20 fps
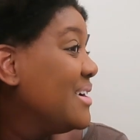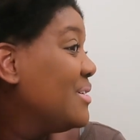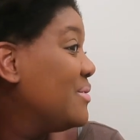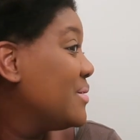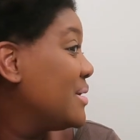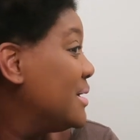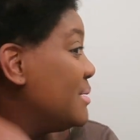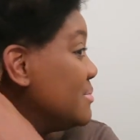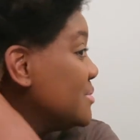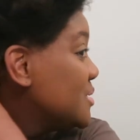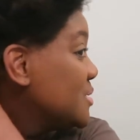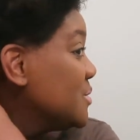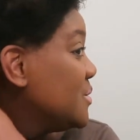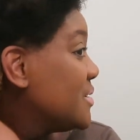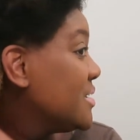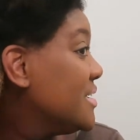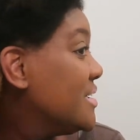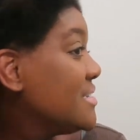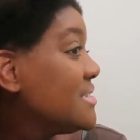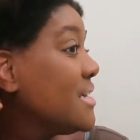when I'm
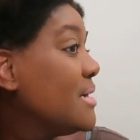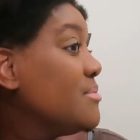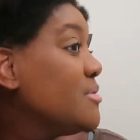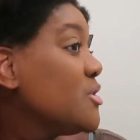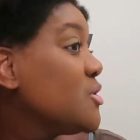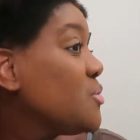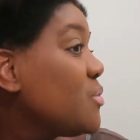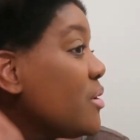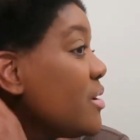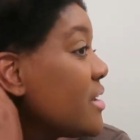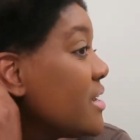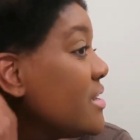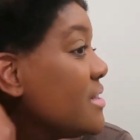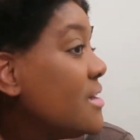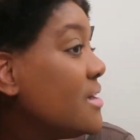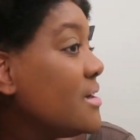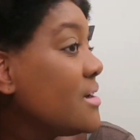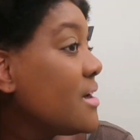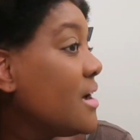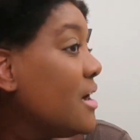doing this. So I'm just working
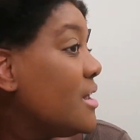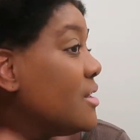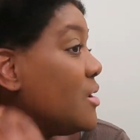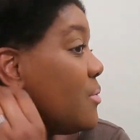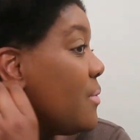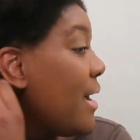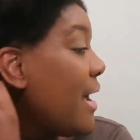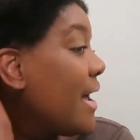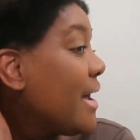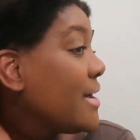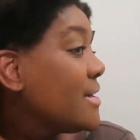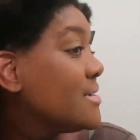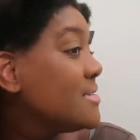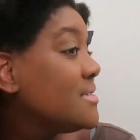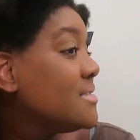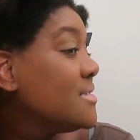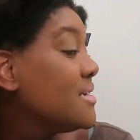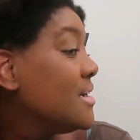the color wax